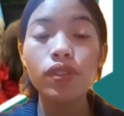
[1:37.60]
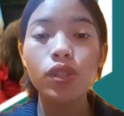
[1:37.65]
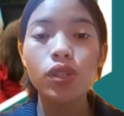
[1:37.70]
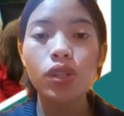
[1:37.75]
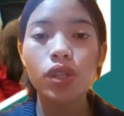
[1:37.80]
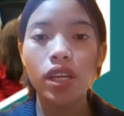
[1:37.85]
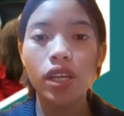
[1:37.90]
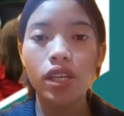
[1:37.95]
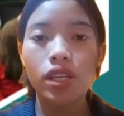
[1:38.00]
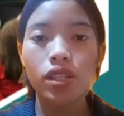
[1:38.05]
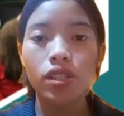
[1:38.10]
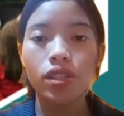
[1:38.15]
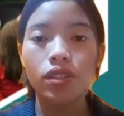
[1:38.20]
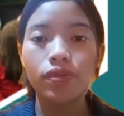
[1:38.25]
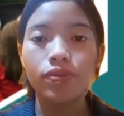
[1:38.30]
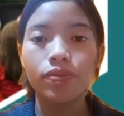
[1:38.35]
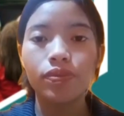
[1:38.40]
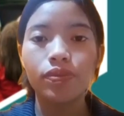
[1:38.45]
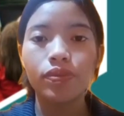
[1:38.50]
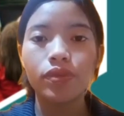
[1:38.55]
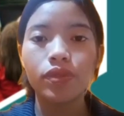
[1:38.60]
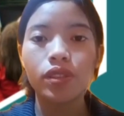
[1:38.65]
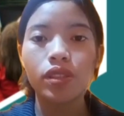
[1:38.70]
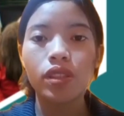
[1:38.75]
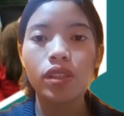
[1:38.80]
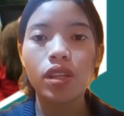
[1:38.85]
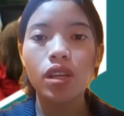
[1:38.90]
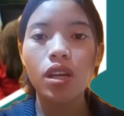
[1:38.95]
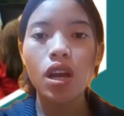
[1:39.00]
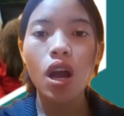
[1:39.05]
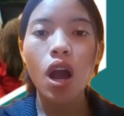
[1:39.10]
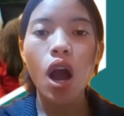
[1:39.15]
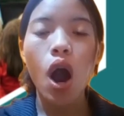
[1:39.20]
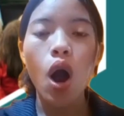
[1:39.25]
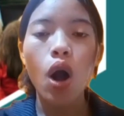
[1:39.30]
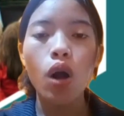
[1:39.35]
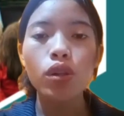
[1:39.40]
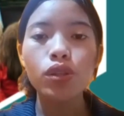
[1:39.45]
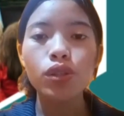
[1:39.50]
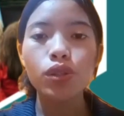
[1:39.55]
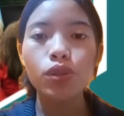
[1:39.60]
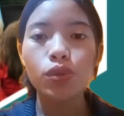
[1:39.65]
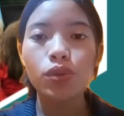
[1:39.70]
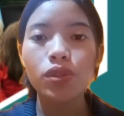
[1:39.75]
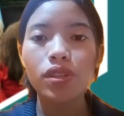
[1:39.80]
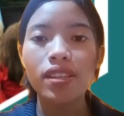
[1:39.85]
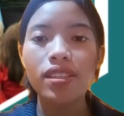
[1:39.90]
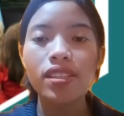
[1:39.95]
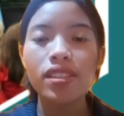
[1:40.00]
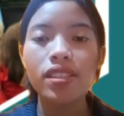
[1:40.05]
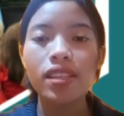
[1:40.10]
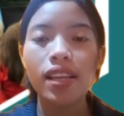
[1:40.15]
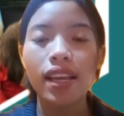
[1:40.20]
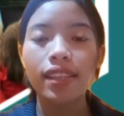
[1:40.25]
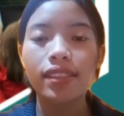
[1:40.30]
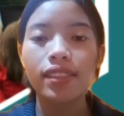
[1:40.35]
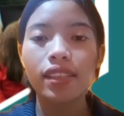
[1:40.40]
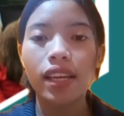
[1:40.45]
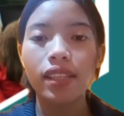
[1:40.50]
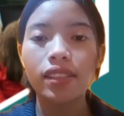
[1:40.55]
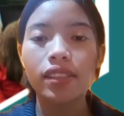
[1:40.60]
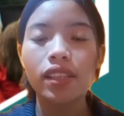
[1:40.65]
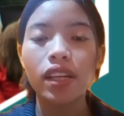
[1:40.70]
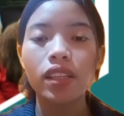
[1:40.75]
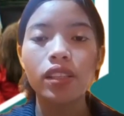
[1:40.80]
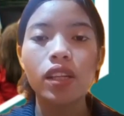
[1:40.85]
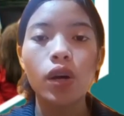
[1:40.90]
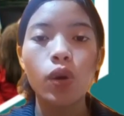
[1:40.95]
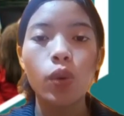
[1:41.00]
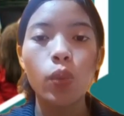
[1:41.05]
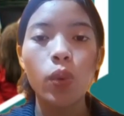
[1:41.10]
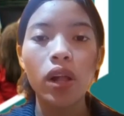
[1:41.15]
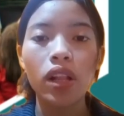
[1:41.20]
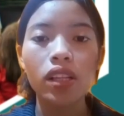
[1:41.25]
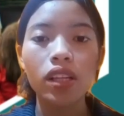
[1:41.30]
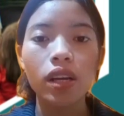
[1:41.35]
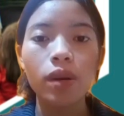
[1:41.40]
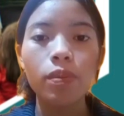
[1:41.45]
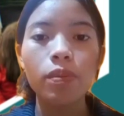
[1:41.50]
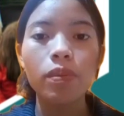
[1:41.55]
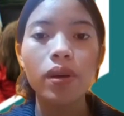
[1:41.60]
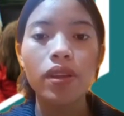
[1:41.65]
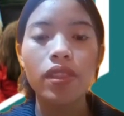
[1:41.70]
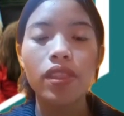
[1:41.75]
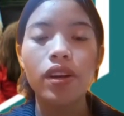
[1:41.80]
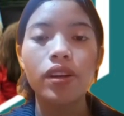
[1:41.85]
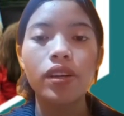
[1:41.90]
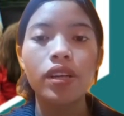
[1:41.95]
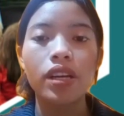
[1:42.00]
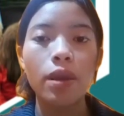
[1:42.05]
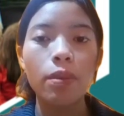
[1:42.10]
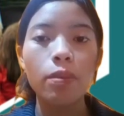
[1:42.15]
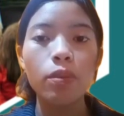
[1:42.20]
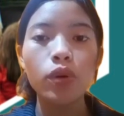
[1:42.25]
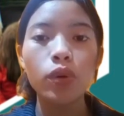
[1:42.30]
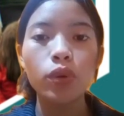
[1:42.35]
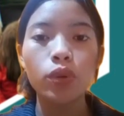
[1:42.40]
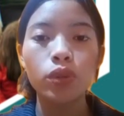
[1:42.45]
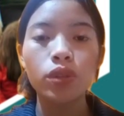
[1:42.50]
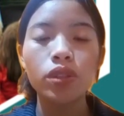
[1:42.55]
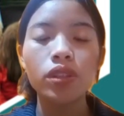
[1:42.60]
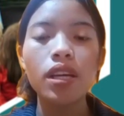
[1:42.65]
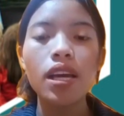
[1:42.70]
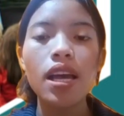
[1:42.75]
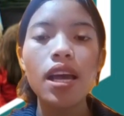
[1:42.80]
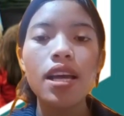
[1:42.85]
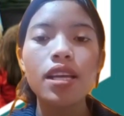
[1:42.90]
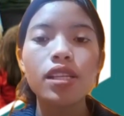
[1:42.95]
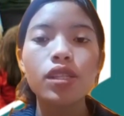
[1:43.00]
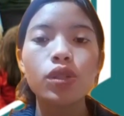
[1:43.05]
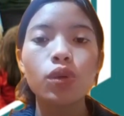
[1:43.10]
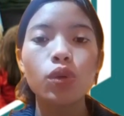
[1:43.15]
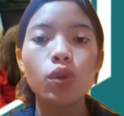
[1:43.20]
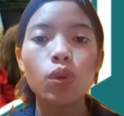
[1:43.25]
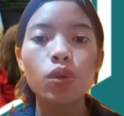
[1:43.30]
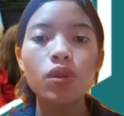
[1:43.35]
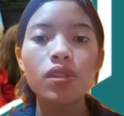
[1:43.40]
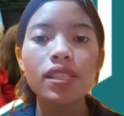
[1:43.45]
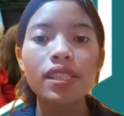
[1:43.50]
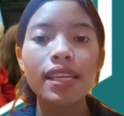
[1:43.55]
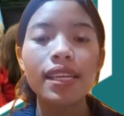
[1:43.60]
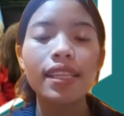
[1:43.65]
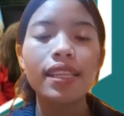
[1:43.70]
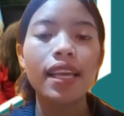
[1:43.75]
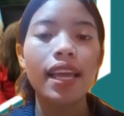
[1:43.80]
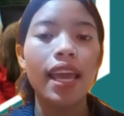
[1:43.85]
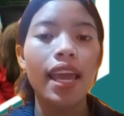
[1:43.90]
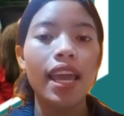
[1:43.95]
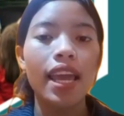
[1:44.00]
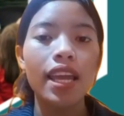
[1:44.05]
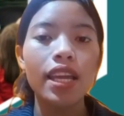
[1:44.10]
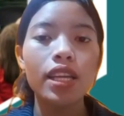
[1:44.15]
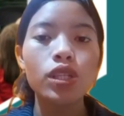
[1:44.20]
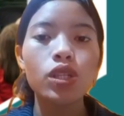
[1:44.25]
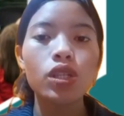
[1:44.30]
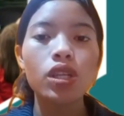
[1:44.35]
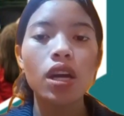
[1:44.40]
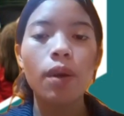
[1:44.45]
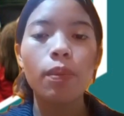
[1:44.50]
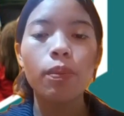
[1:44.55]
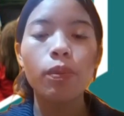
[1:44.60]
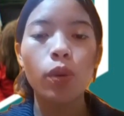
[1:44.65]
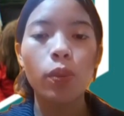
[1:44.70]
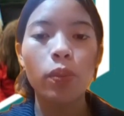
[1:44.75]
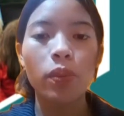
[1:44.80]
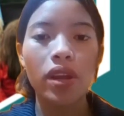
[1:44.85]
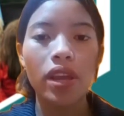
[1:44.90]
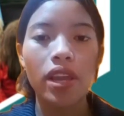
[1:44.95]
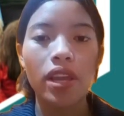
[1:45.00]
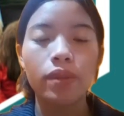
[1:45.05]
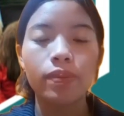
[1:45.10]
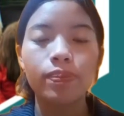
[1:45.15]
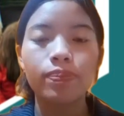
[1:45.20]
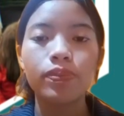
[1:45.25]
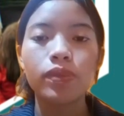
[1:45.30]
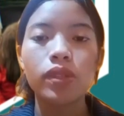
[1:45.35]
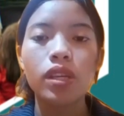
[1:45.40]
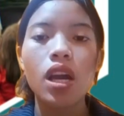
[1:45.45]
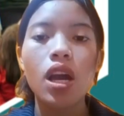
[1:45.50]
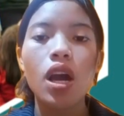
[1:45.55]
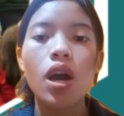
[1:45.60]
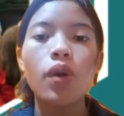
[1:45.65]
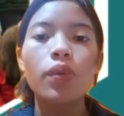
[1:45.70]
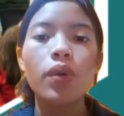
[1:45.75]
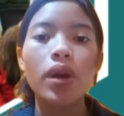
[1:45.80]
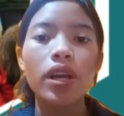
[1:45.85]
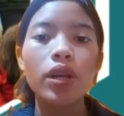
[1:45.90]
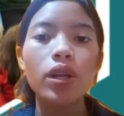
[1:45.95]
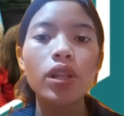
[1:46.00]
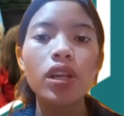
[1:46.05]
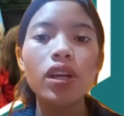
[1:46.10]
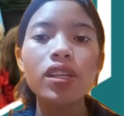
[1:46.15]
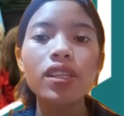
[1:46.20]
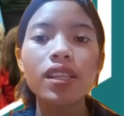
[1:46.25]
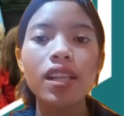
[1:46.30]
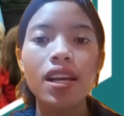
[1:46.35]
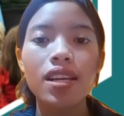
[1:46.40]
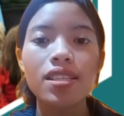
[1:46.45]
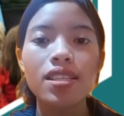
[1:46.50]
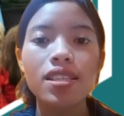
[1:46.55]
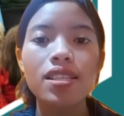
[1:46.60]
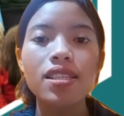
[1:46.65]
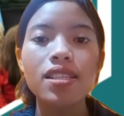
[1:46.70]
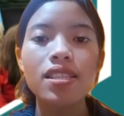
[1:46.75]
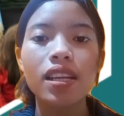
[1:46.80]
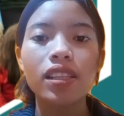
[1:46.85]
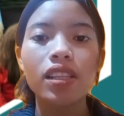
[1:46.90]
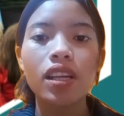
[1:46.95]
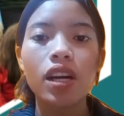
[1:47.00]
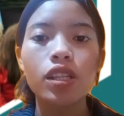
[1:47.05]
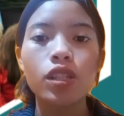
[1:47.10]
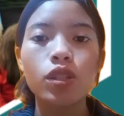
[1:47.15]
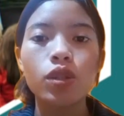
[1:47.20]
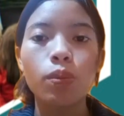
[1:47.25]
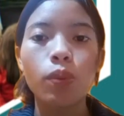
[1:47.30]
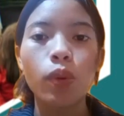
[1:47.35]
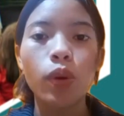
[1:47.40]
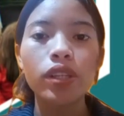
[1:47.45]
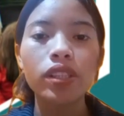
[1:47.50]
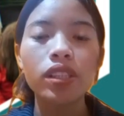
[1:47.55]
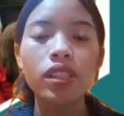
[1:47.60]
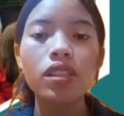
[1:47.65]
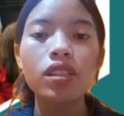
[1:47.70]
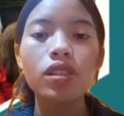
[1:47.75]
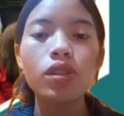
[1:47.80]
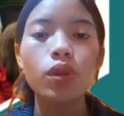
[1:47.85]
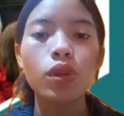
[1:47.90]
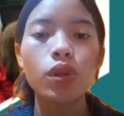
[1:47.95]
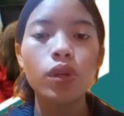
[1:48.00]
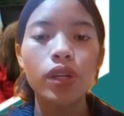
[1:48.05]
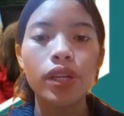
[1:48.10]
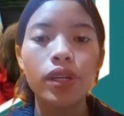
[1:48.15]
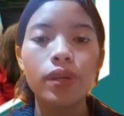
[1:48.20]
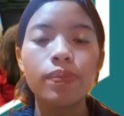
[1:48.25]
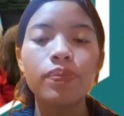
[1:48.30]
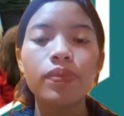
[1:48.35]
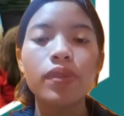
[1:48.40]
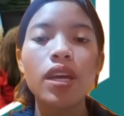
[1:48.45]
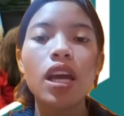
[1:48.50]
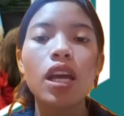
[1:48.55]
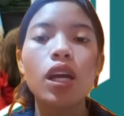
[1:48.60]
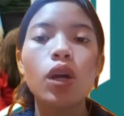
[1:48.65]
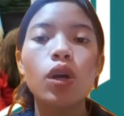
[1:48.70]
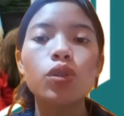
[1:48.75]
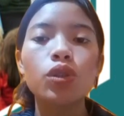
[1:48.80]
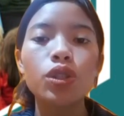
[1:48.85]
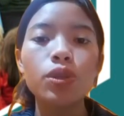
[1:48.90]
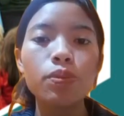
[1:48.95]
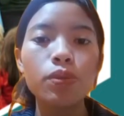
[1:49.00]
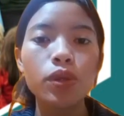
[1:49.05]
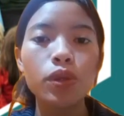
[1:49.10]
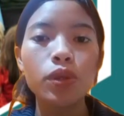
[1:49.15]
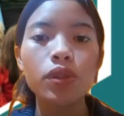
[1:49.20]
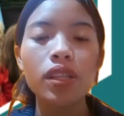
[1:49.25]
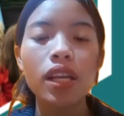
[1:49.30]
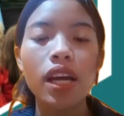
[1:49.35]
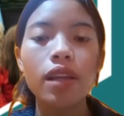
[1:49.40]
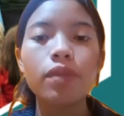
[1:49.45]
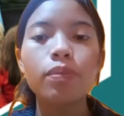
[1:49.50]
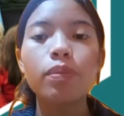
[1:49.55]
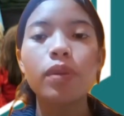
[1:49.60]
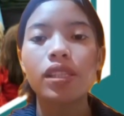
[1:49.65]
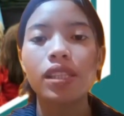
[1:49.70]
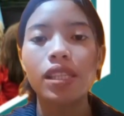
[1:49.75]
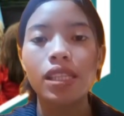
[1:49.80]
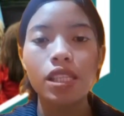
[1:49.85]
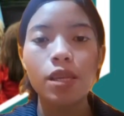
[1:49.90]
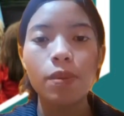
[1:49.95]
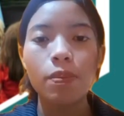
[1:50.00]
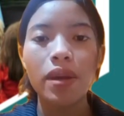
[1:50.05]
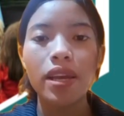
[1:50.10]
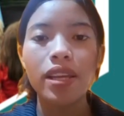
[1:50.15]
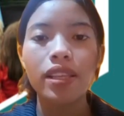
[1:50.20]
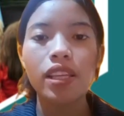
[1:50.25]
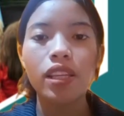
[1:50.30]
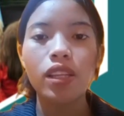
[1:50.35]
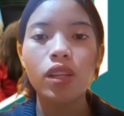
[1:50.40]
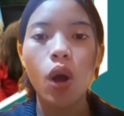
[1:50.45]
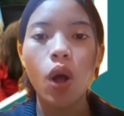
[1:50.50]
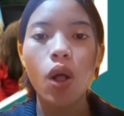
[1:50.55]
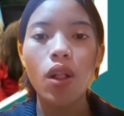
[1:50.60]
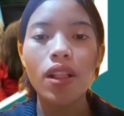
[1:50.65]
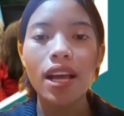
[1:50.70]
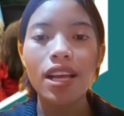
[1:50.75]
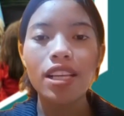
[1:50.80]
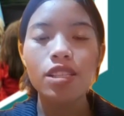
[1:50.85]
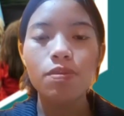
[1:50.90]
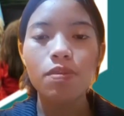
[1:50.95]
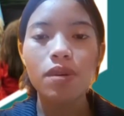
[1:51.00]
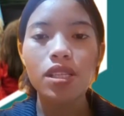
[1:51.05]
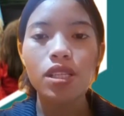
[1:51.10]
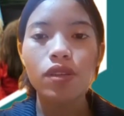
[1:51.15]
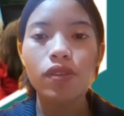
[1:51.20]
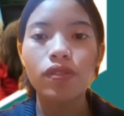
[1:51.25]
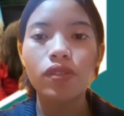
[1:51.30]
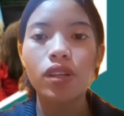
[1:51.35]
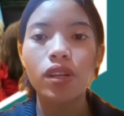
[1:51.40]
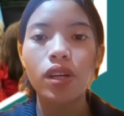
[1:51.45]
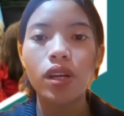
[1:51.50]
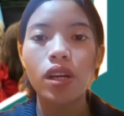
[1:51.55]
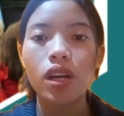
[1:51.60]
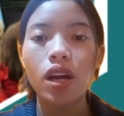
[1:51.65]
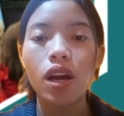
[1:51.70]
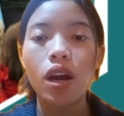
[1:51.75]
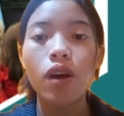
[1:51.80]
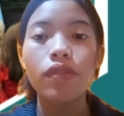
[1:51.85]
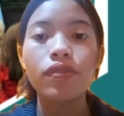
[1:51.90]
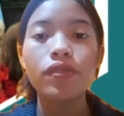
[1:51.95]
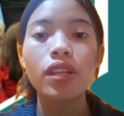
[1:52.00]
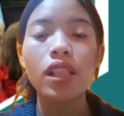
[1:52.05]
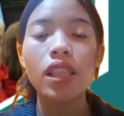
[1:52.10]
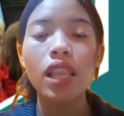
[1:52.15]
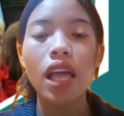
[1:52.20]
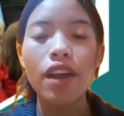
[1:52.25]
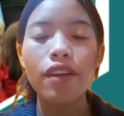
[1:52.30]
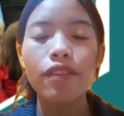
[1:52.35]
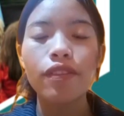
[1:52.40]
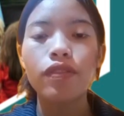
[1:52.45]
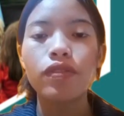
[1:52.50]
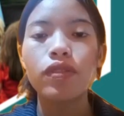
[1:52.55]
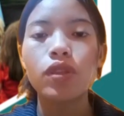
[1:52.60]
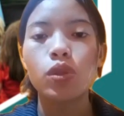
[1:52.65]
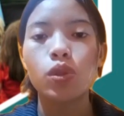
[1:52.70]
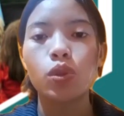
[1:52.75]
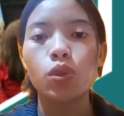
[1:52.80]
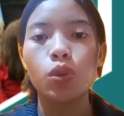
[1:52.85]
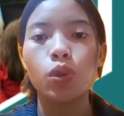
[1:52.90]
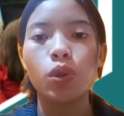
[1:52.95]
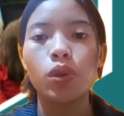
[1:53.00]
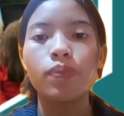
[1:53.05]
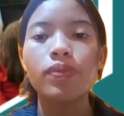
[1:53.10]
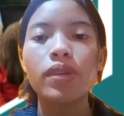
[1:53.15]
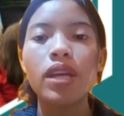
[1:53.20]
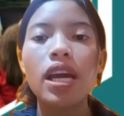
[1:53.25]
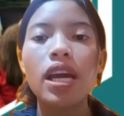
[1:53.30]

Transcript: education. All students attend and are welcomed by their neighborhood schools in age-appropriate, regular classes and are supported to learn, contribute, and participate in all aspects of the life of the school.